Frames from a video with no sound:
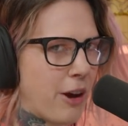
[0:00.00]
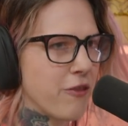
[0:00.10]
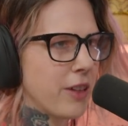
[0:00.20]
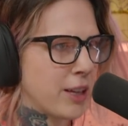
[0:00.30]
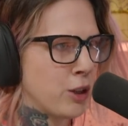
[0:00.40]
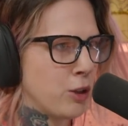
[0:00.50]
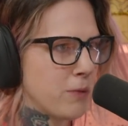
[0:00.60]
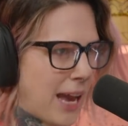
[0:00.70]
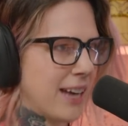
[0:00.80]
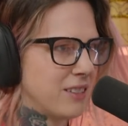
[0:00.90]
I feel like you
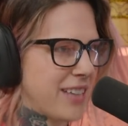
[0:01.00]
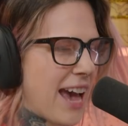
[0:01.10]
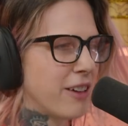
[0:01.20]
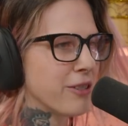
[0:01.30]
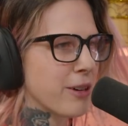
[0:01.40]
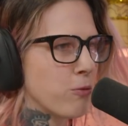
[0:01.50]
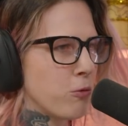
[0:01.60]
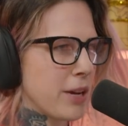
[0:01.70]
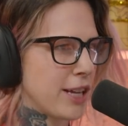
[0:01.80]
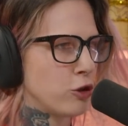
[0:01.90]
can tell that
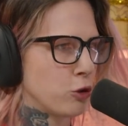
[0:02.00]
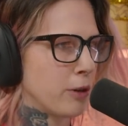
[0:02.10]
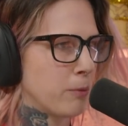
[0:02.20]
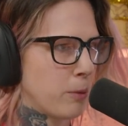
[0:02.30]
we enjoy